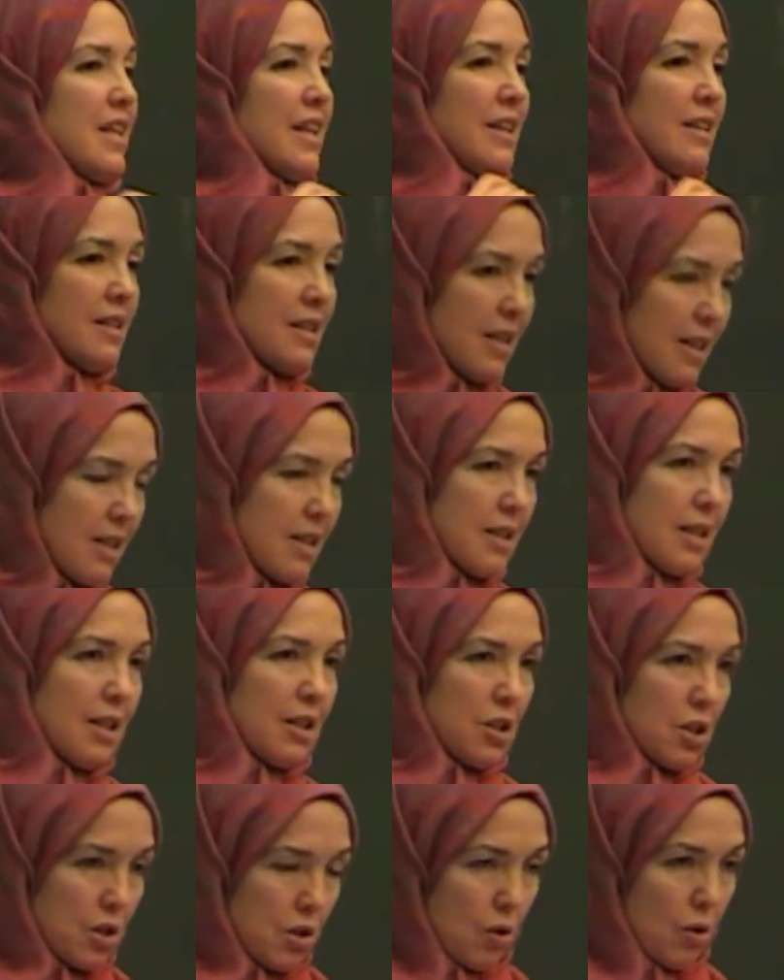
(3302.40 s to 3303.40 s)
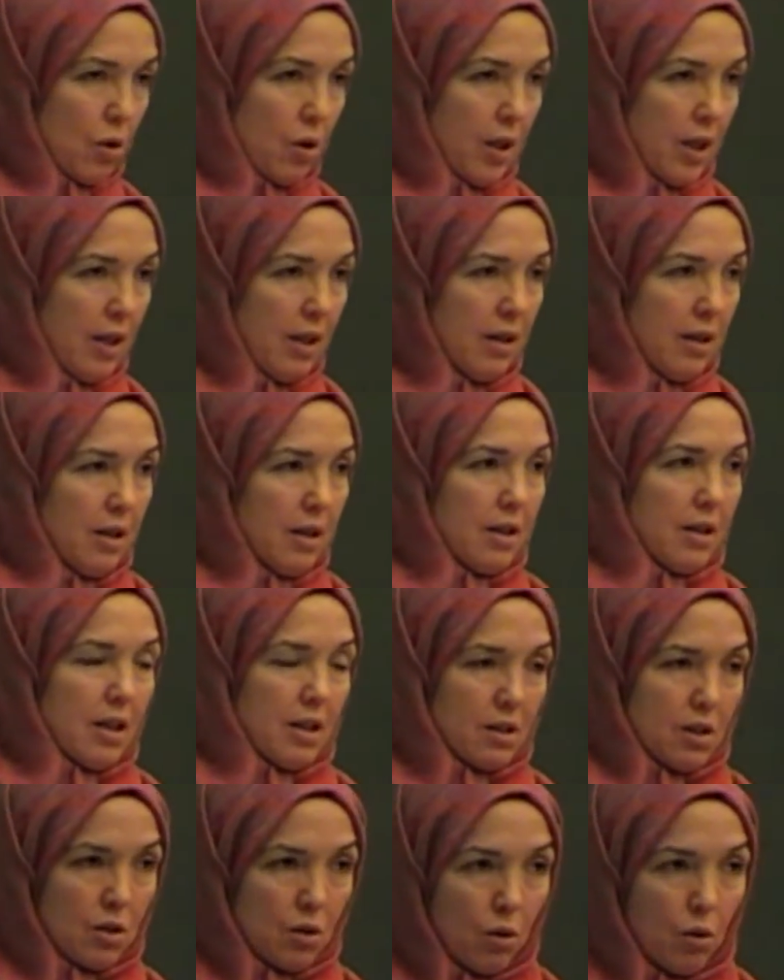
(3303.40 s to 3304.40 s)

the existing story that's